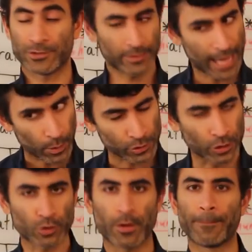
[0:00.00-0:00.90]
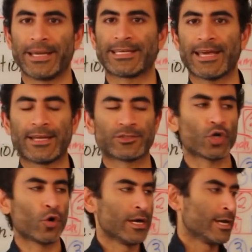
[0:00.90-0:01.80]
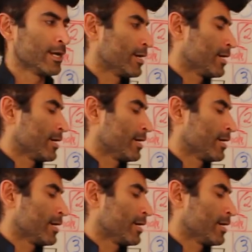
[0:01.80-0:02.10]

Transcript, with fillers: So that was also a big case. So